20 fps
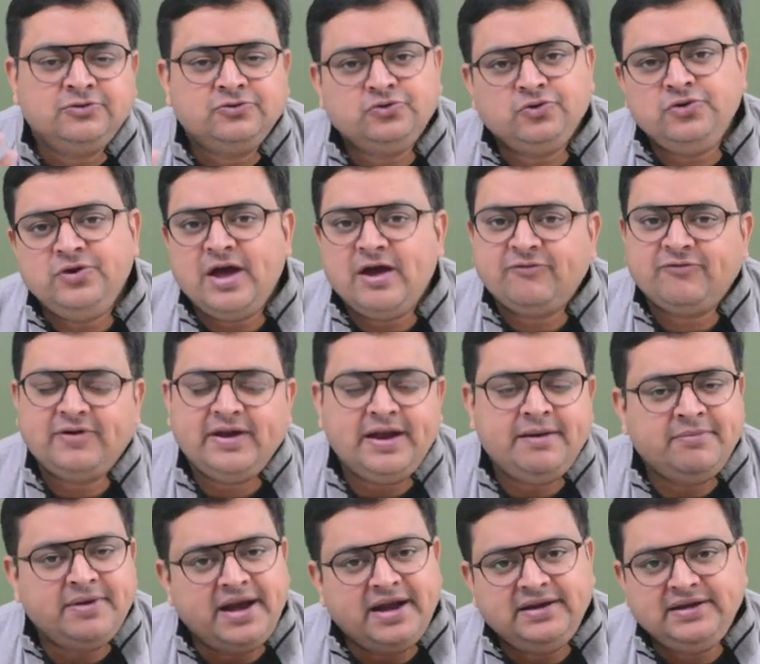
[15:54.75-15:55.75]
So you have
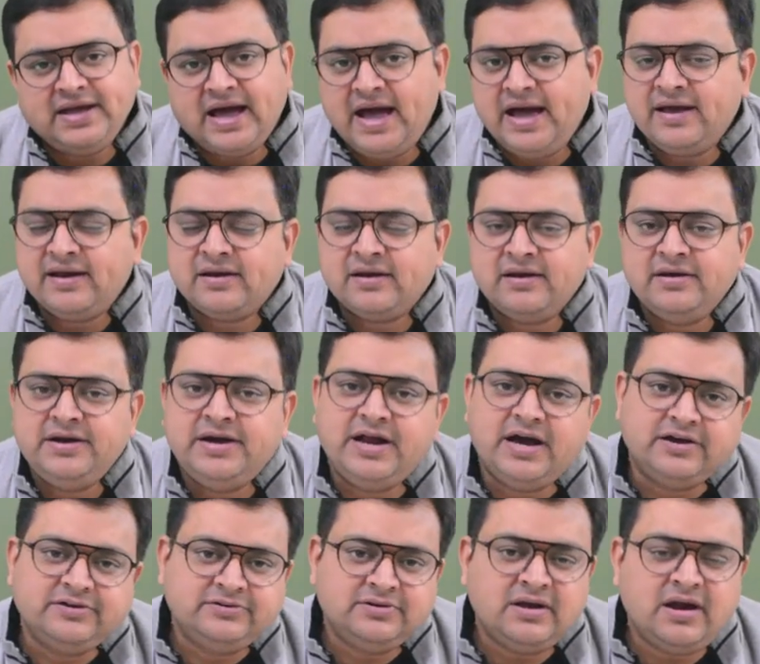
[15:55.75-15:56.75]
claimed entire
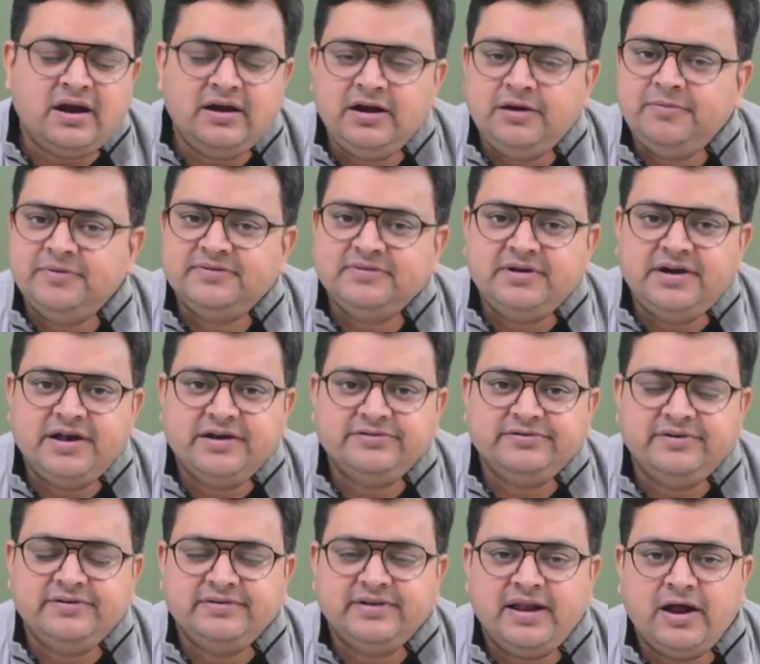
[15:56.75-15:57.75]
deduction, 100%
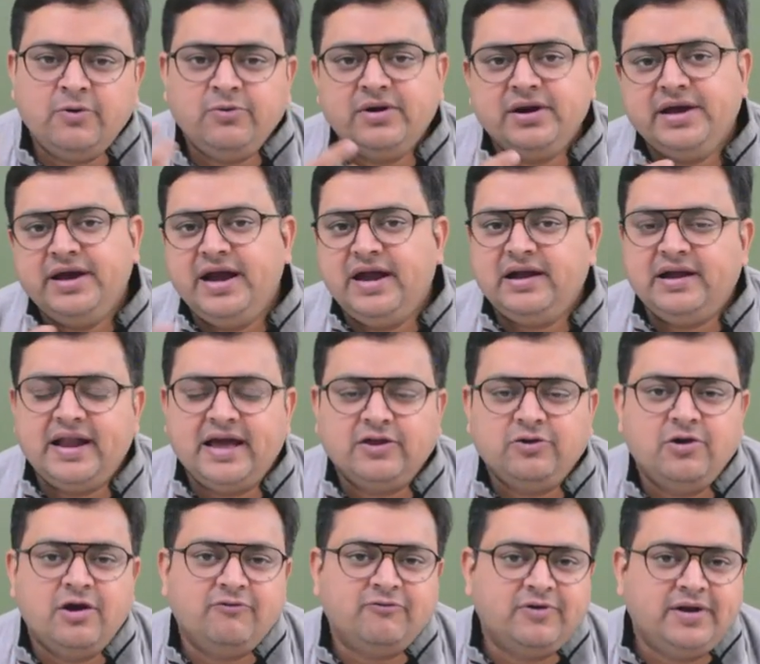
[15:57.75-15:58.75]
deduction is allowed, 8
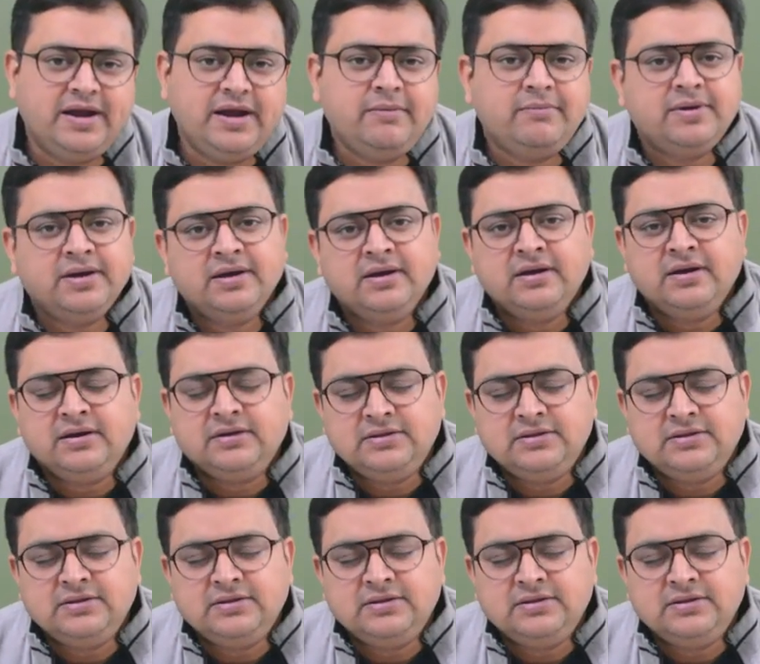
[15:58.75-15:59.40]
lakh you have claimed.